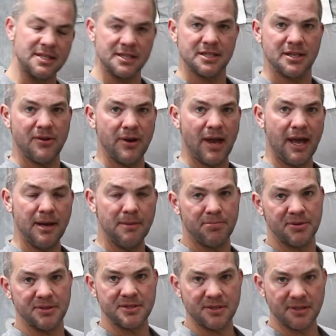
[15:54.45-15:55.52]
a solar
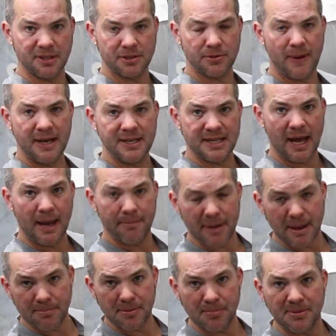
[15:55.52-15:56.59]
input. So the 20 amp
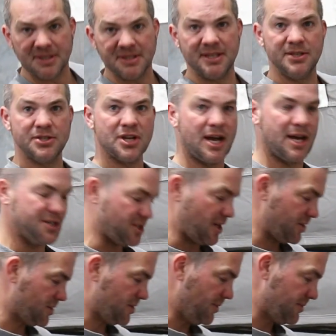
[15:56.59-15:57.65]
MPPT charger
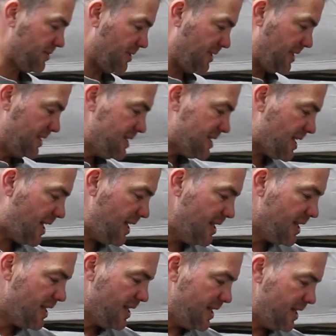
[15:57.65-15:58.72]
I showed you on the inside
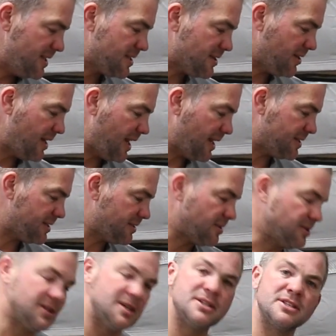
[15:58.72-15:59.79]
is connected
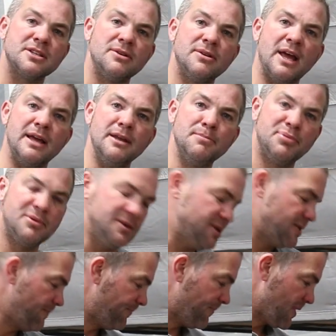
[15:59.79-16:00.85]
to this solar input.
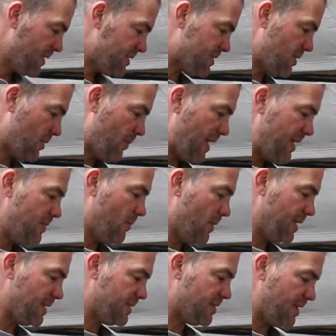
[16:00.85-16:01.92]
So when you
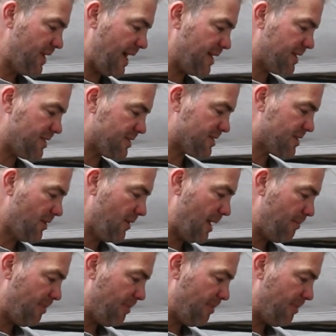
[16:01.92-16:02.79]
want to connect your solar